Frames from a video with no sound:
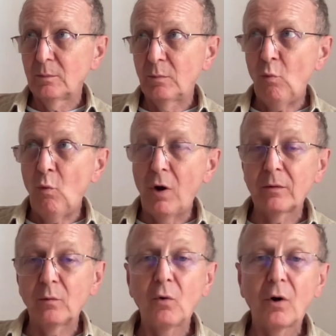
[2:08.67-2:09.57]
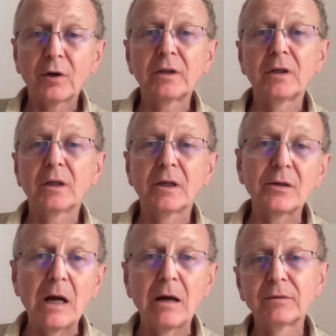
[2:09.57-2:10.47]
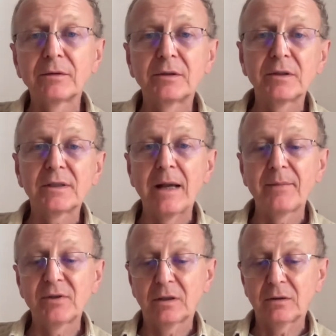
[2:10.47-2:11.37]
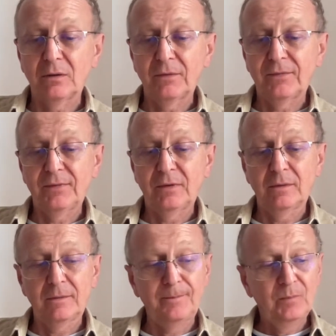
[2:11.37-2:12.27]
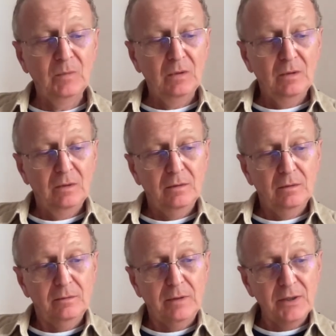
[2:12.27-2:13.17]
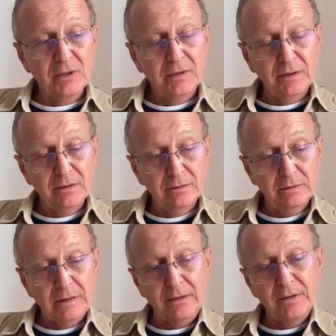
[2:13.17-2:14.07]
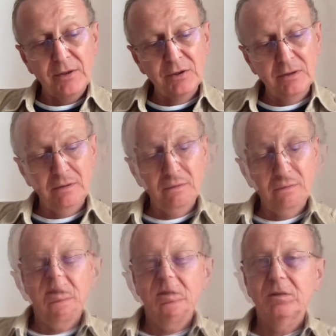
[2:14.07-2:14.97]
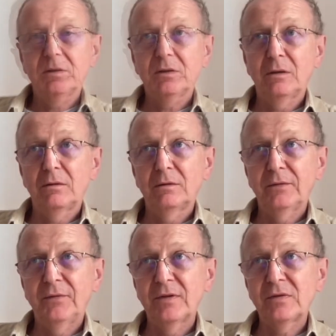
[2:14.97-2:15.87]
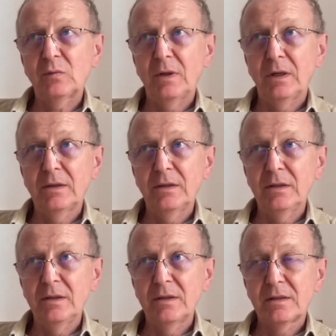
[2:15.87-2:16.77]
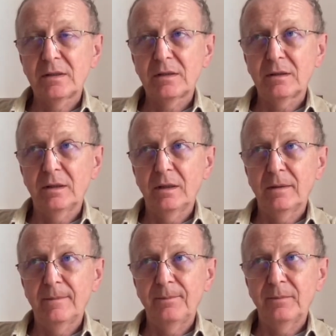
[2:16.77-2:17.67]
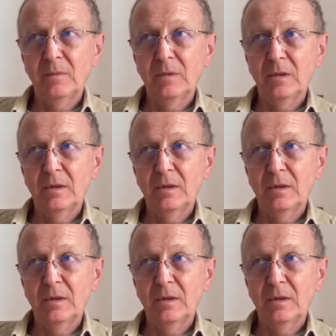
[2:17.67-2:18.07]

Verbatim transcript: working around the subject of um, Russian aggression. So the first one is um,